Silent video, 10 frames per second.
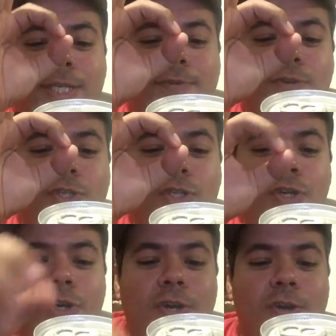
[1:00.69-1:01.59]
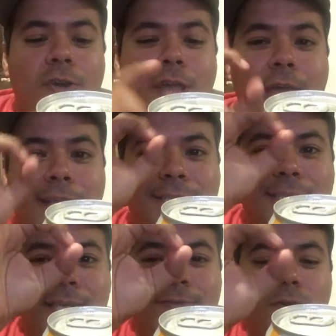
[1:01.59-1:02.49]
0 sugar, and
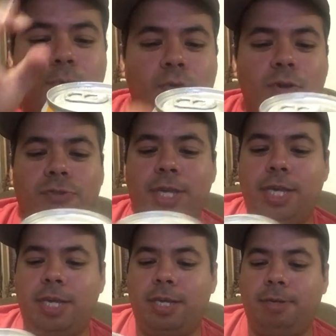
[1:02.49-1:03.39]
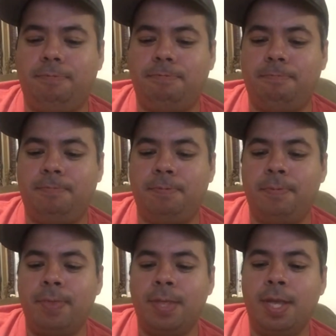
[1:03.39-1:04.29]
0 protein.
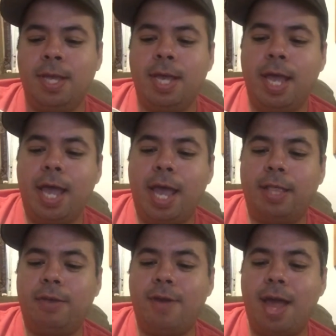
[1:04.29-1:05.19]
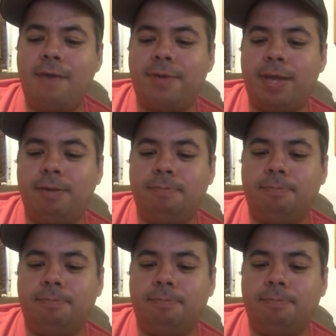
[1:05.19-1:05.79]
And there you have it.